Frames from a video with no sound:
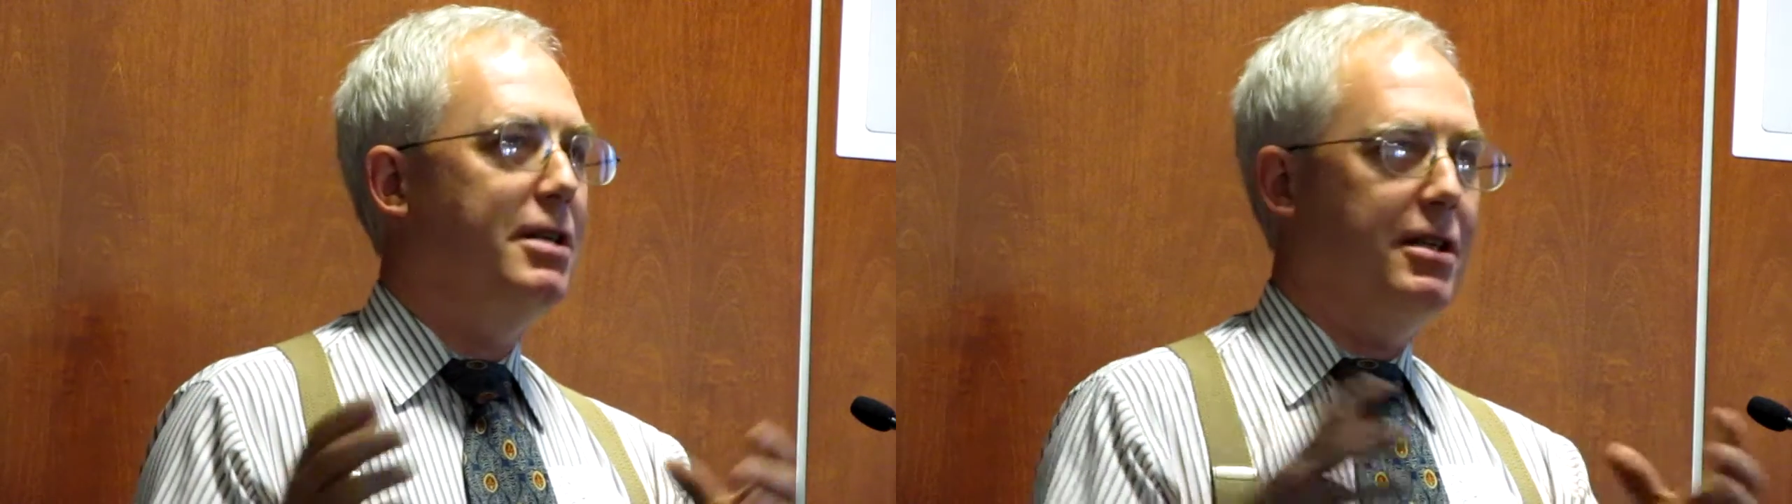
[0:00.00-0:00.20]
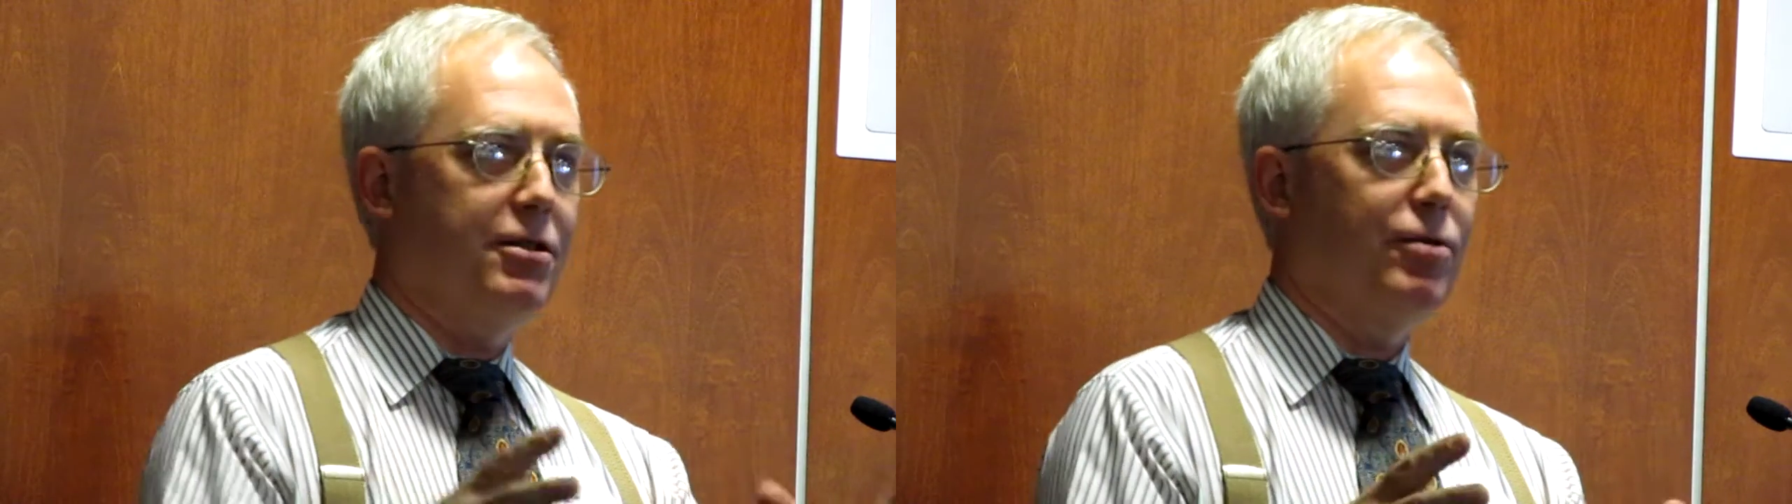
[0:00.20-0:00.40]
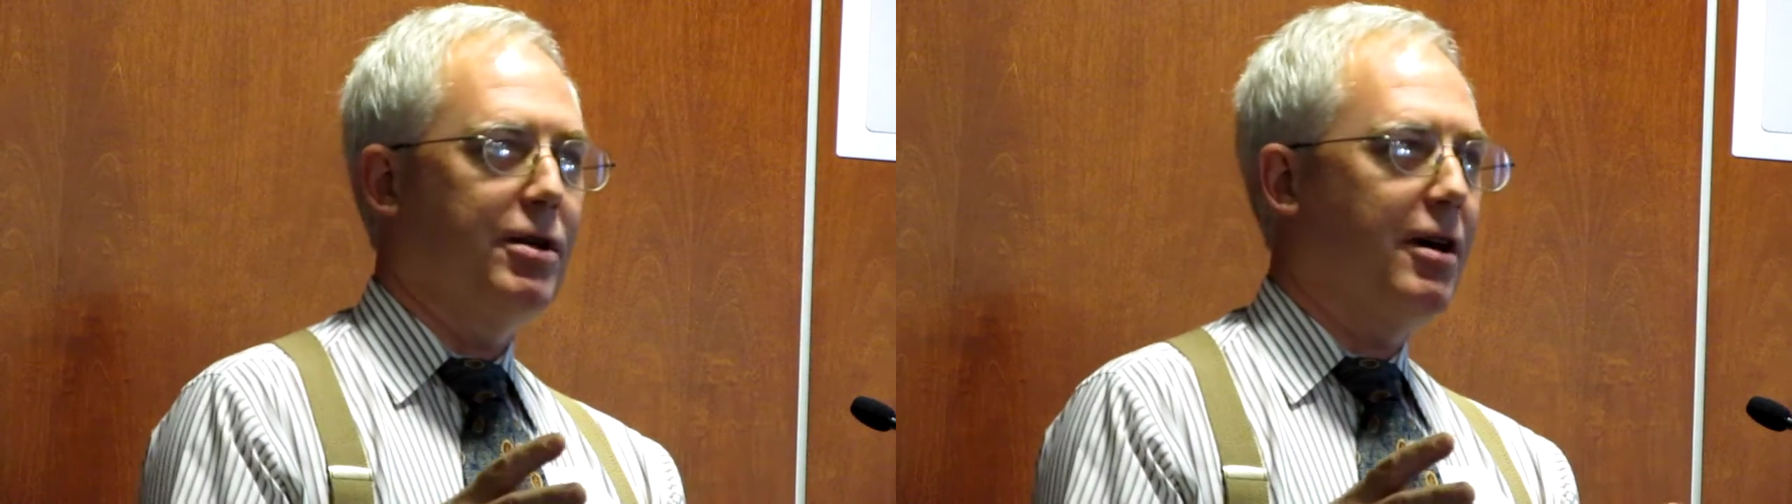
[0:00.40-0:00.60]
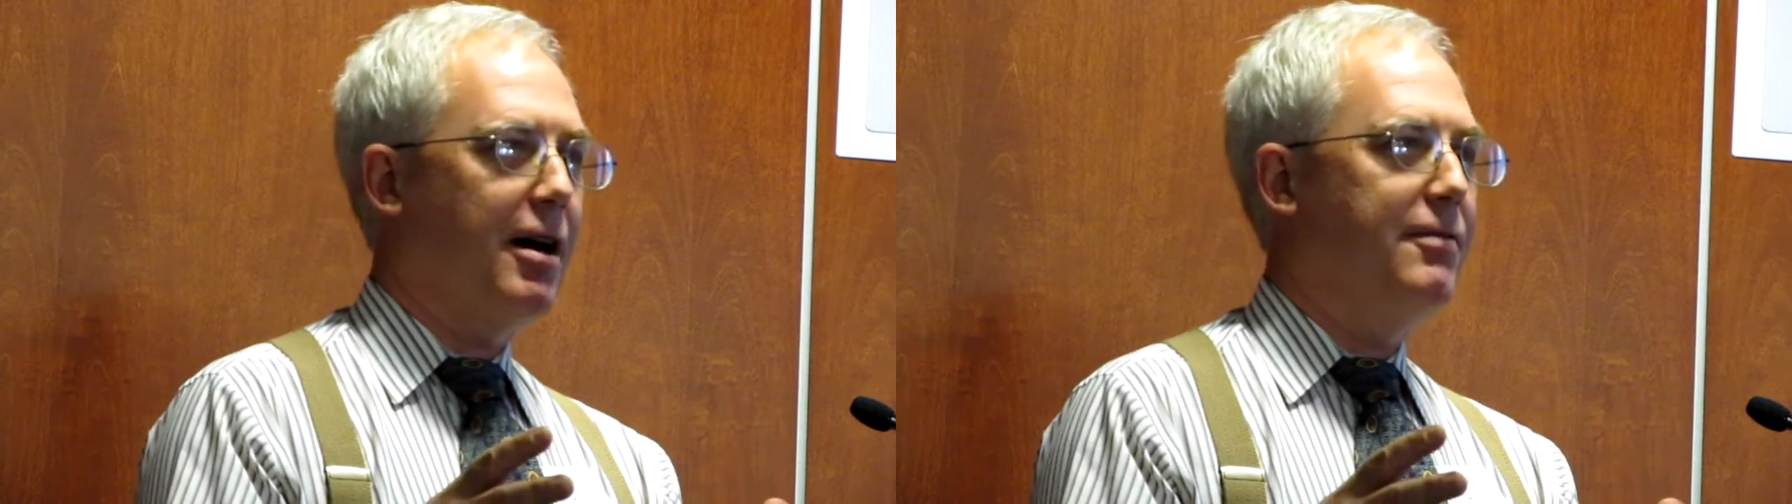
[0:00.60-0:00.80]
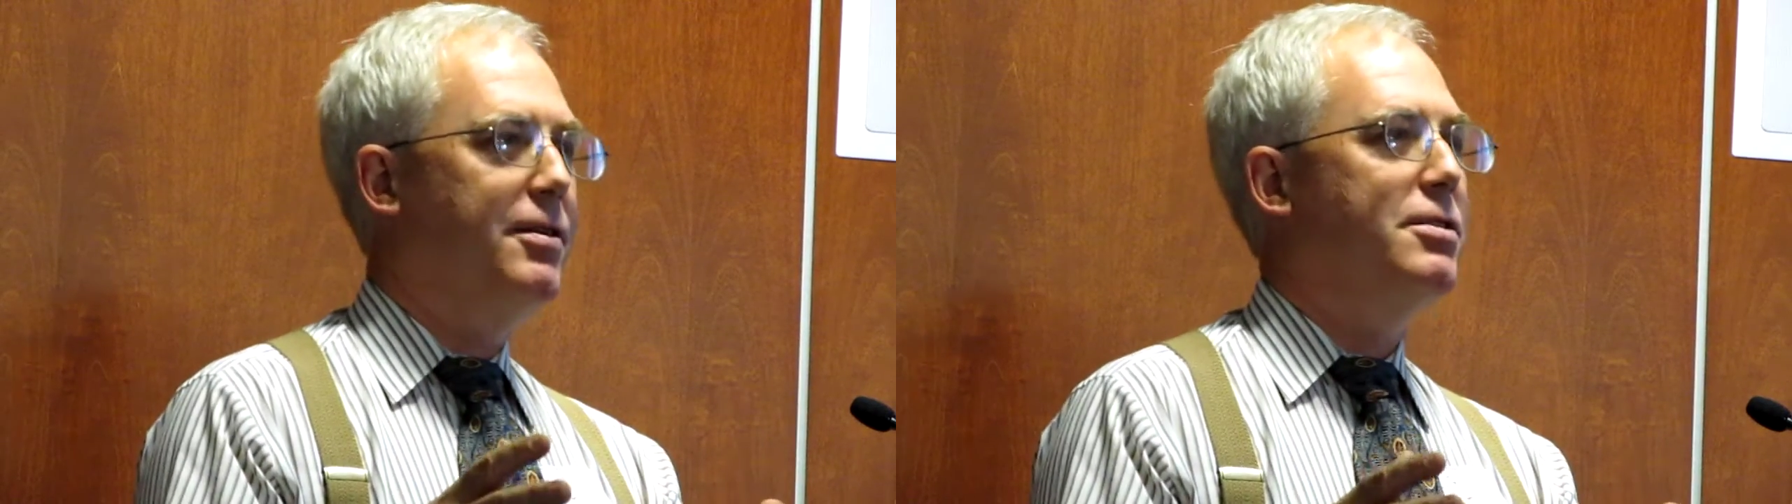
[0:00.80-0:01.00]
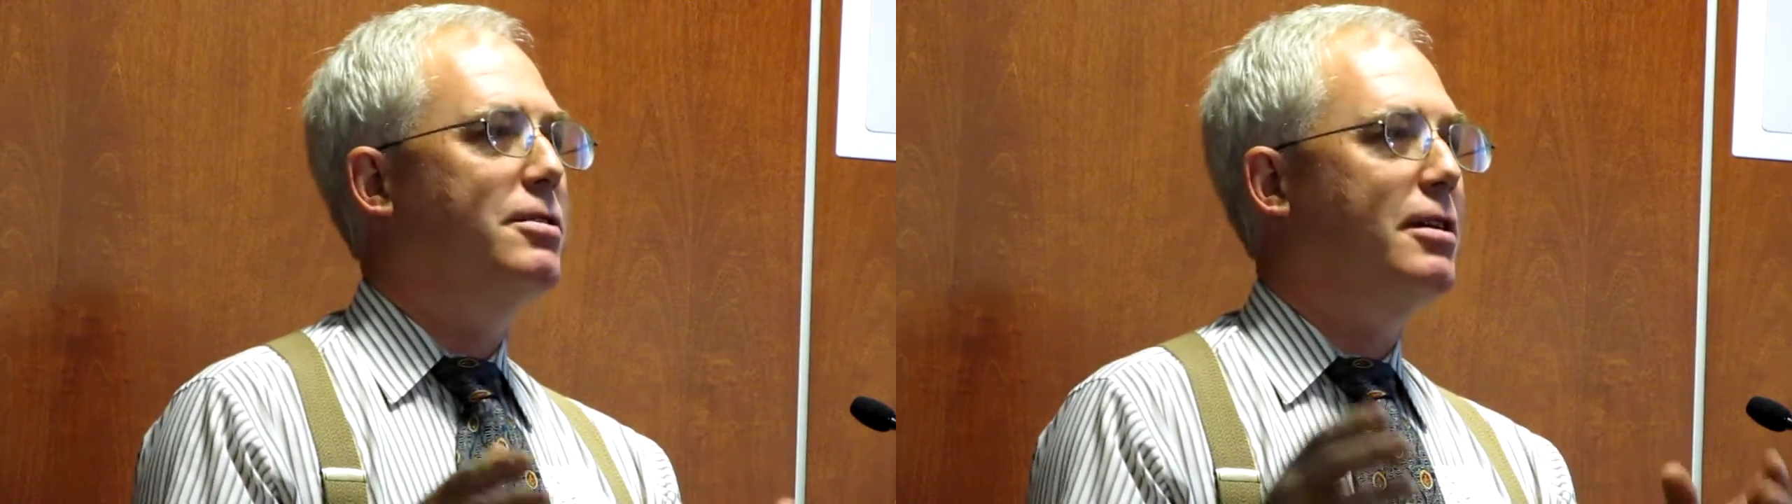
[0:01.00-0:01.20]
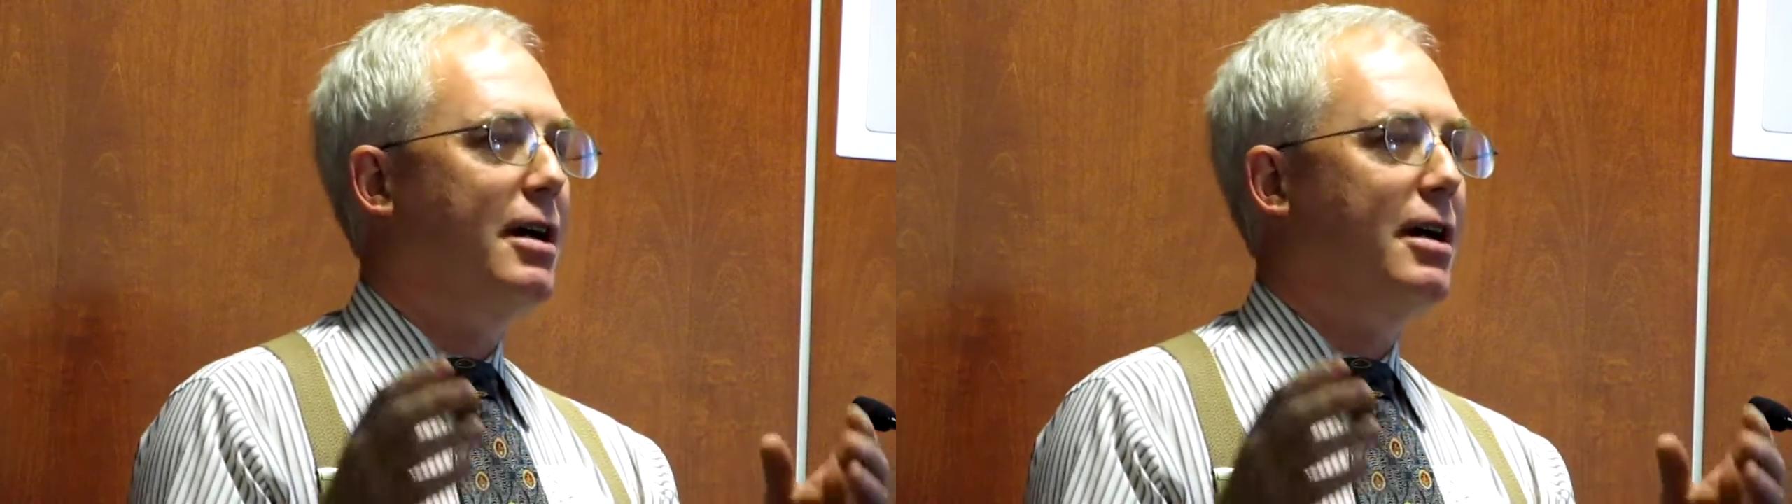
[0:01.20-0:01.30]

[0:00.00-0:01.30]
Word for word: into an office